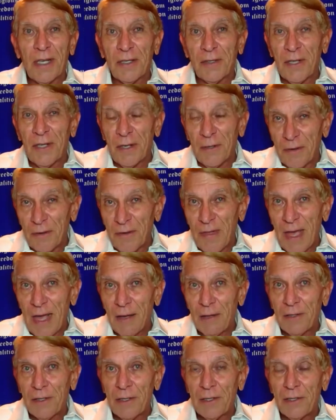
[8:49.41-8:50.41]

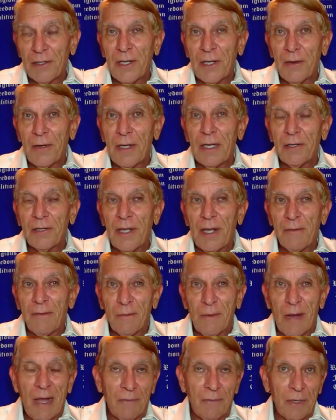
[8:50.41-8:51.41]
600,000 Syrians
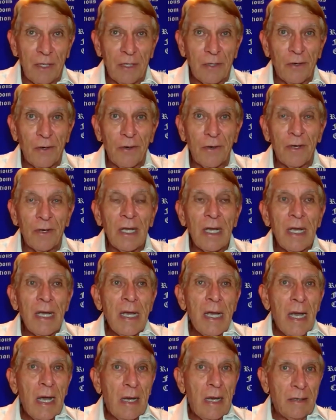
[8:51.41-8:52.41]
have returned
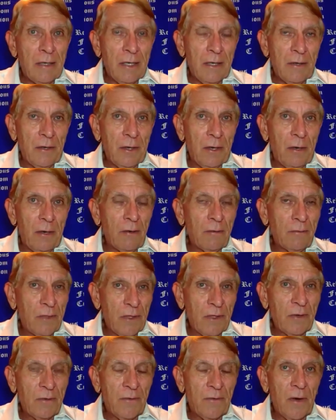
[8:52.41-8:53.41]
to their
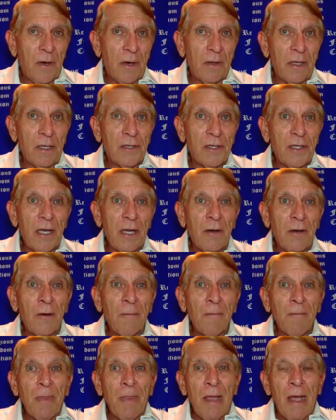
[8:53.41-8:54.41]
homes so far this
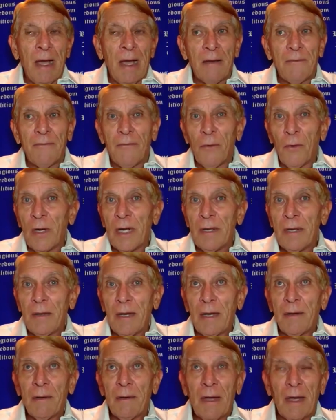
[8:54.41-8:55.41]
year. Over
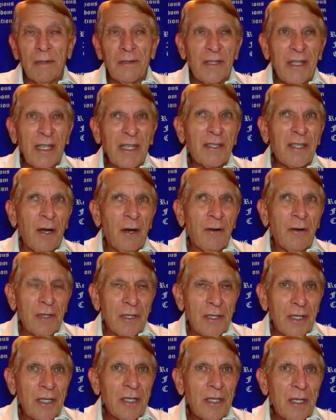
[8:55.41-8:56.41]

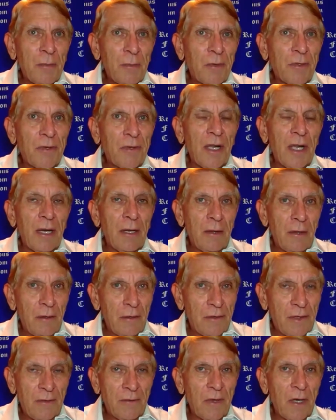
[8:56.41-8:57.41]
60% of
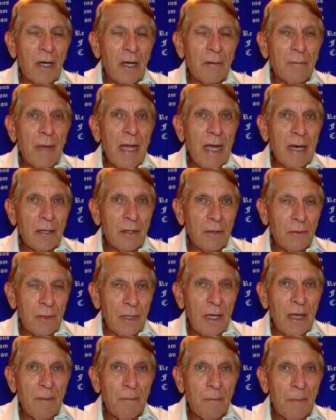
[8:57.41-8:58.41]
those have gone back
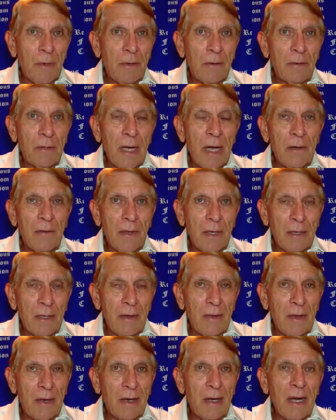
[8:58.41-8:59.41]
to Aleppo now
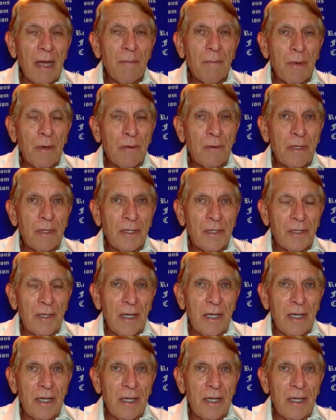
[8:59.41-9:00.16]
that Aleppo